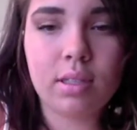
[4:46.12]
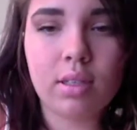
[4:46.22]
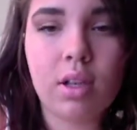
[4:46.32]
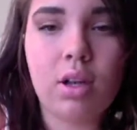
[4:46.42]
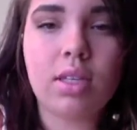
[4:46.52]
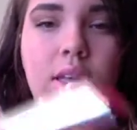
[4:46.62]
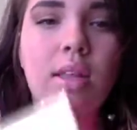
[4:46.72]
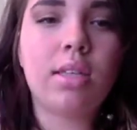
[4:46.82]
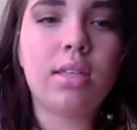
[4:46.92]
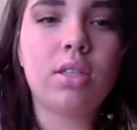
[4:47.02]
The gloss on
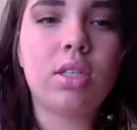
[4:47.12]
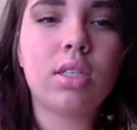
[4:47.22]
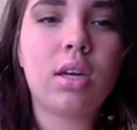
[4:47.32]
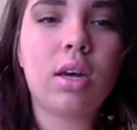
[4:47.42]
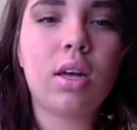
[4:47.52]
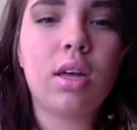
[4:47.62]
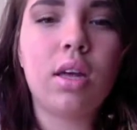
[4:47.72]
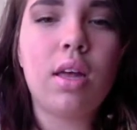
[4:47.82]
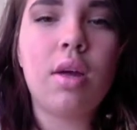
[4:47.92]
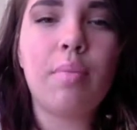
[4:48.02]
this is just a
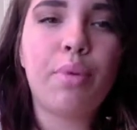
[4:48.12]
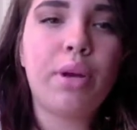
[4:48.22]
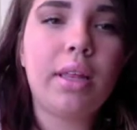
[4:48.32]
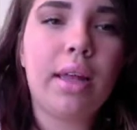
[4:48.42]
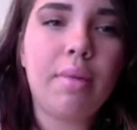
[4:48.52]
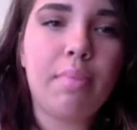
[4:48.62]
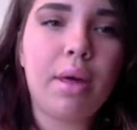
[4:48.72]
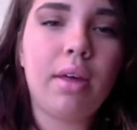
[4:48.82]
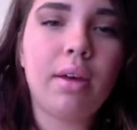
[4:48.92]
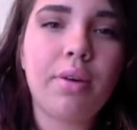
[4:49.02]
pretty light
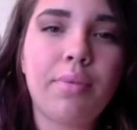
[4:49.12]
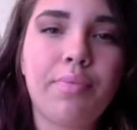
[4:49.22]
pink.